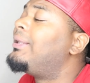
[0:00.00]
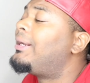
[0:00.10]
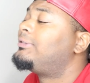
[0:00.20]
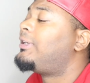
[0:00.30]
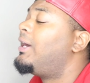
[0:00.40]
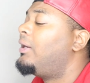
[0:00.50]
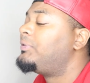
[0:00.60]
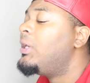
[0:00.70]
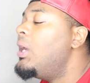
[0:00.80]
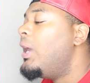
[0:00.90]
A lot of
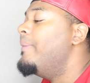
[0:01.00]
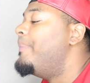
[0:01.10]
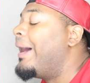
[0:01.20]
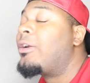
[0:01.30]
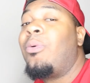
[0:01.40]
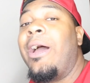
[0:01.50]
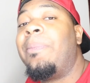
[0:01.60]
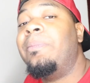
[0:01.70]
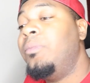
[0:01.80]
times in battle rap,